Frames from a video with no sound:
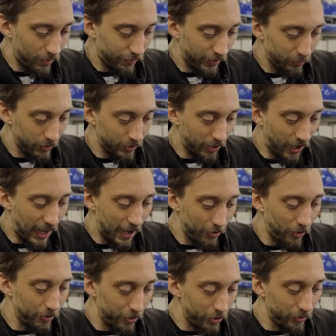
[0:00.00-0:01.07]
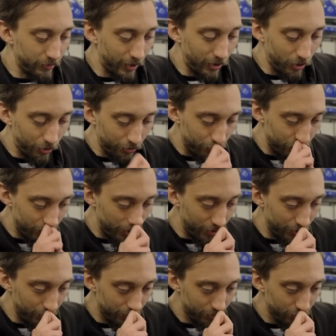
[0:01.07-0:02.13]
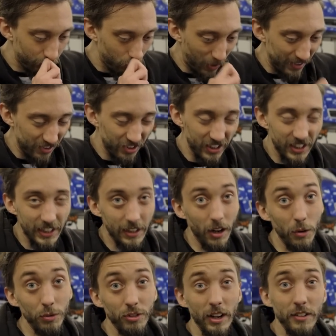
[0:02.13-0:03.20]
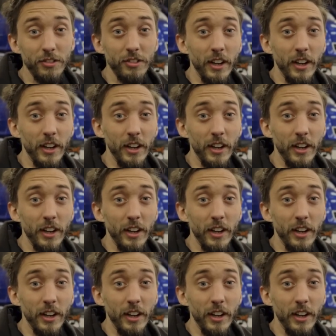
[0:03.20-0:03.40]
I think we're going to add on another 120 kilos, let's